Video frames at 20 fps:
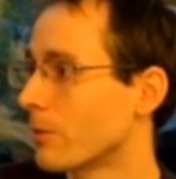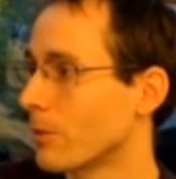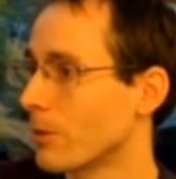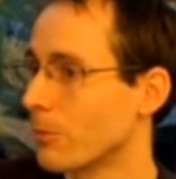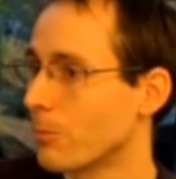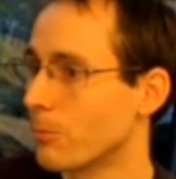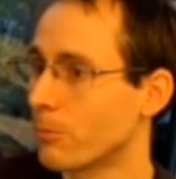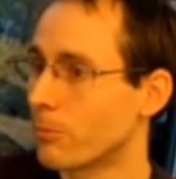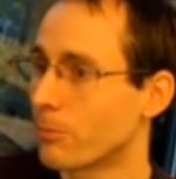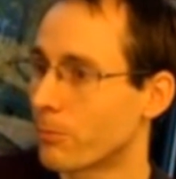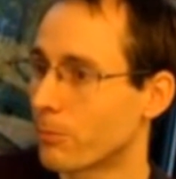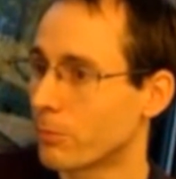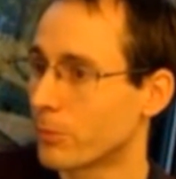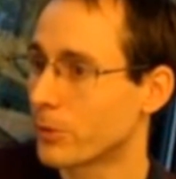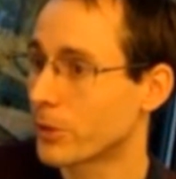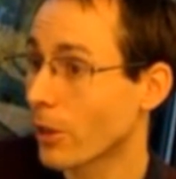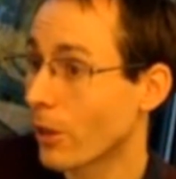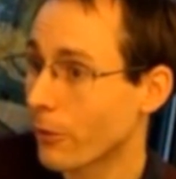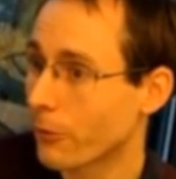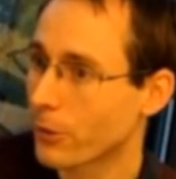
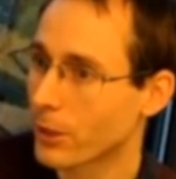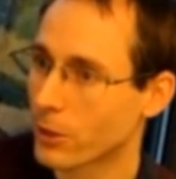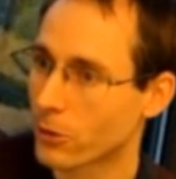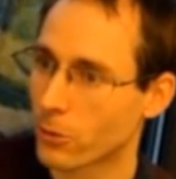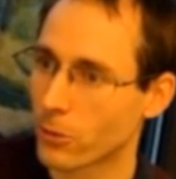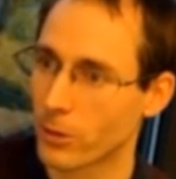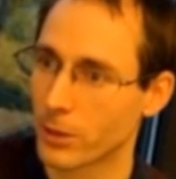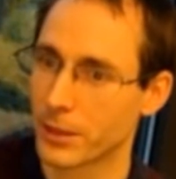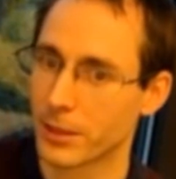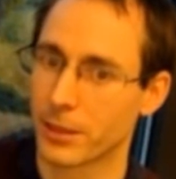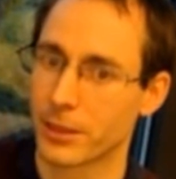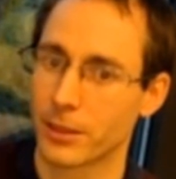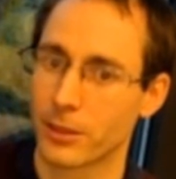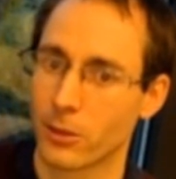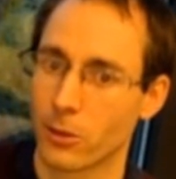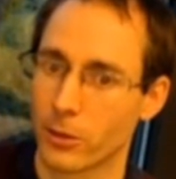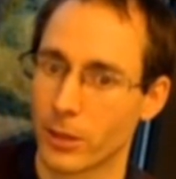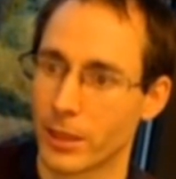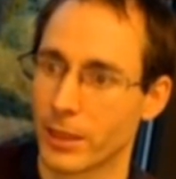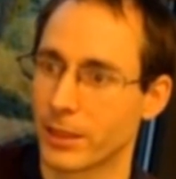software tool that's known
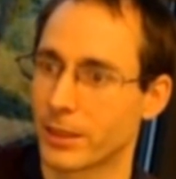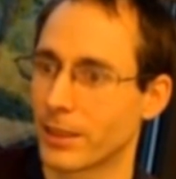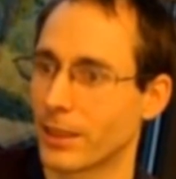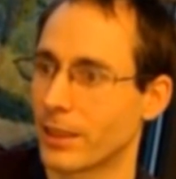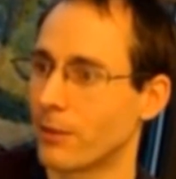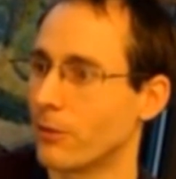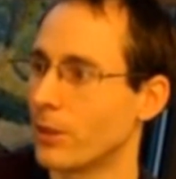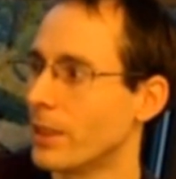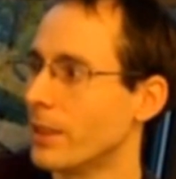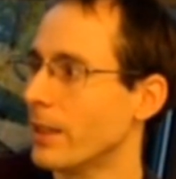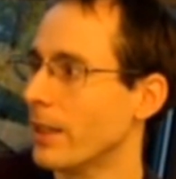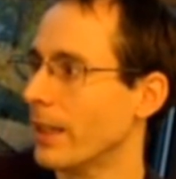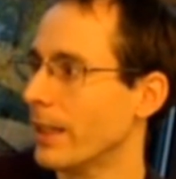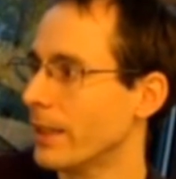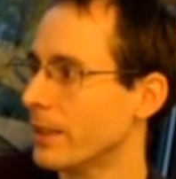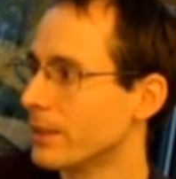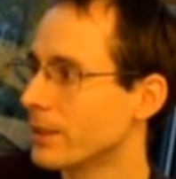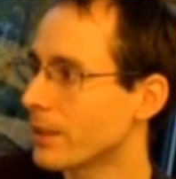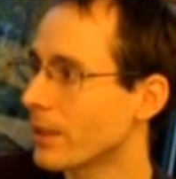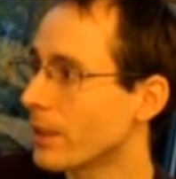as NVIDIA
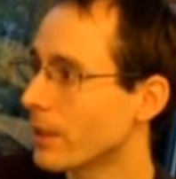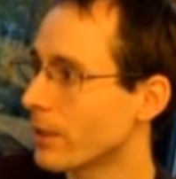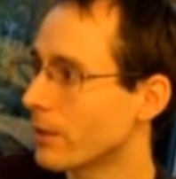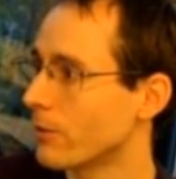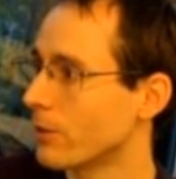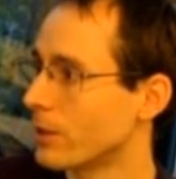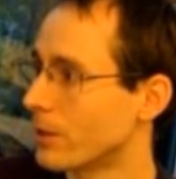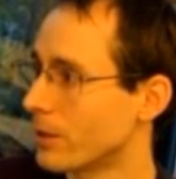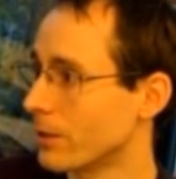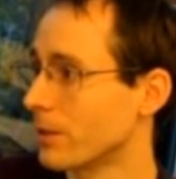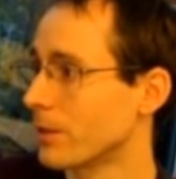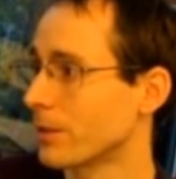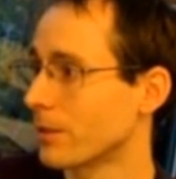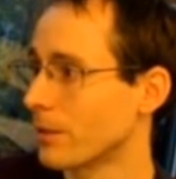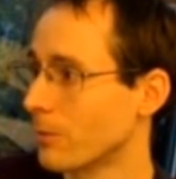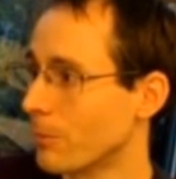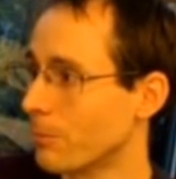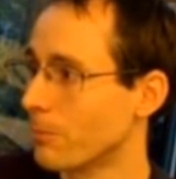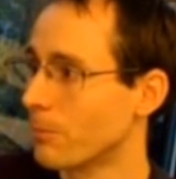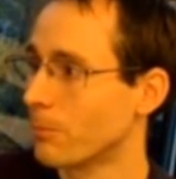Insight, which is
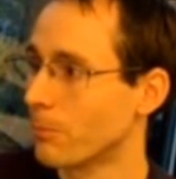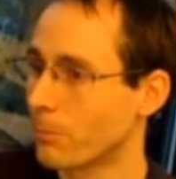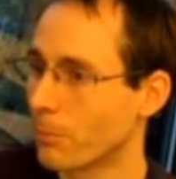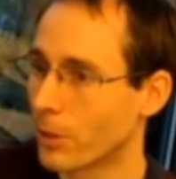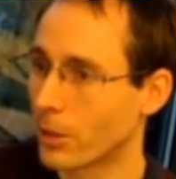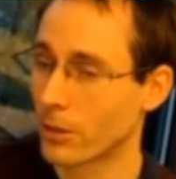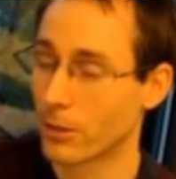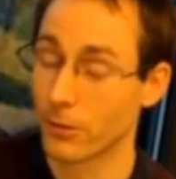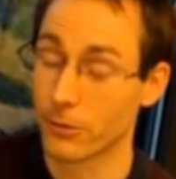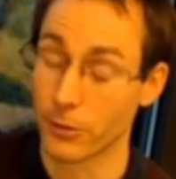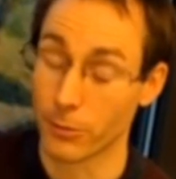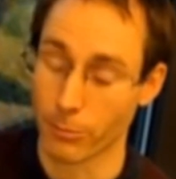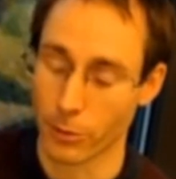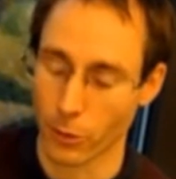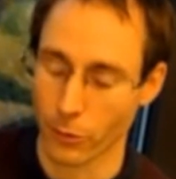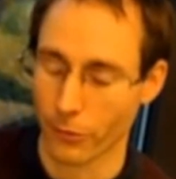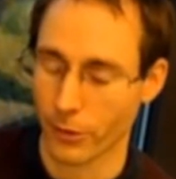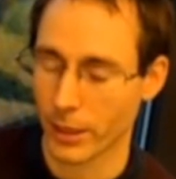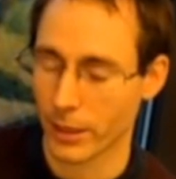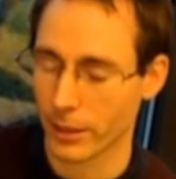part of the
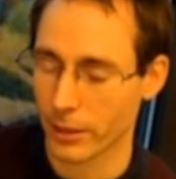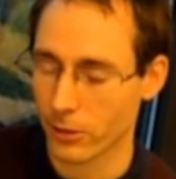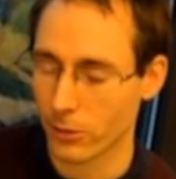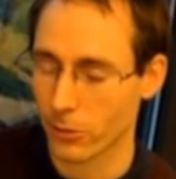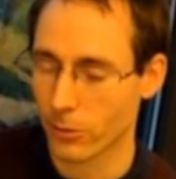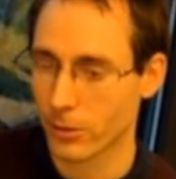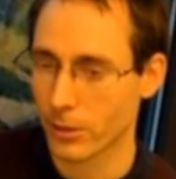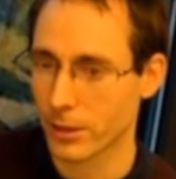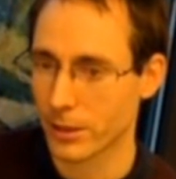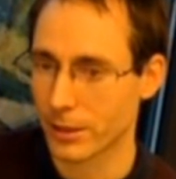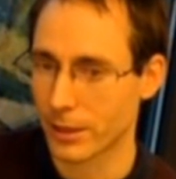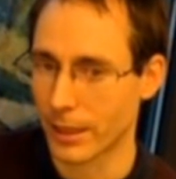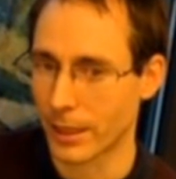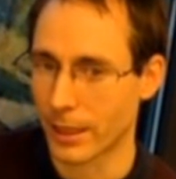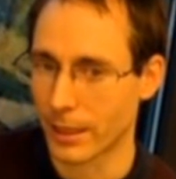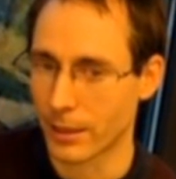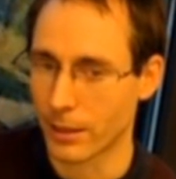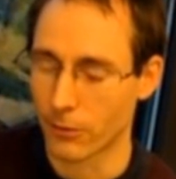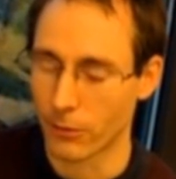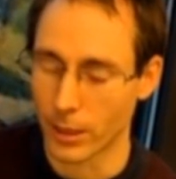profiling tools at
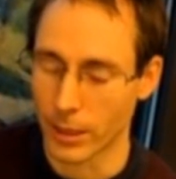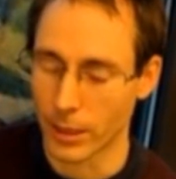NVIDIA.